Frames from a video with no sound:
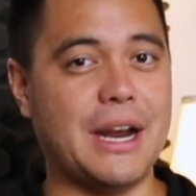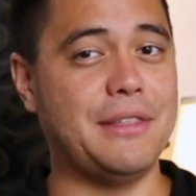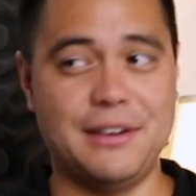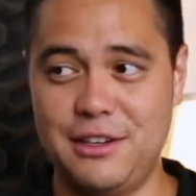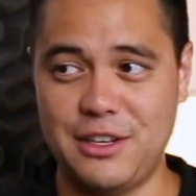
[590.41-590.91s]
I
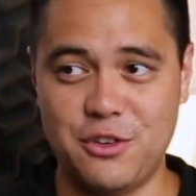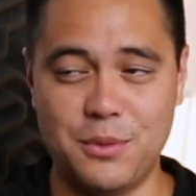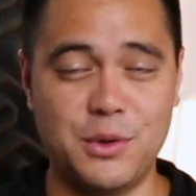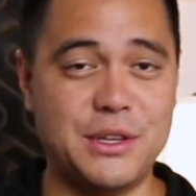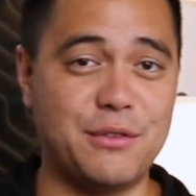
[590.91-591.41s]
think this
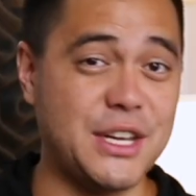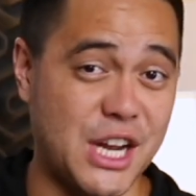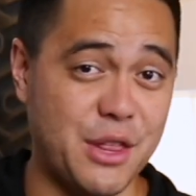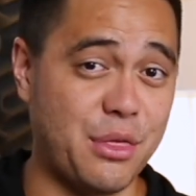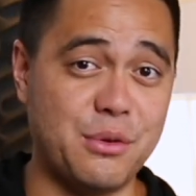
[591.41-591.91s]
instrument will definitely
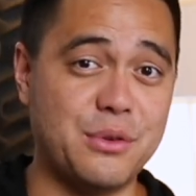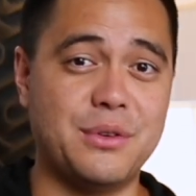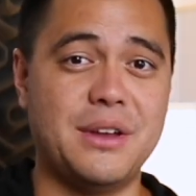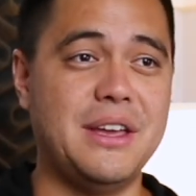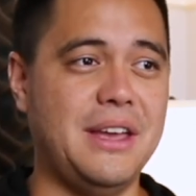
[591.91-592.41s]
cut through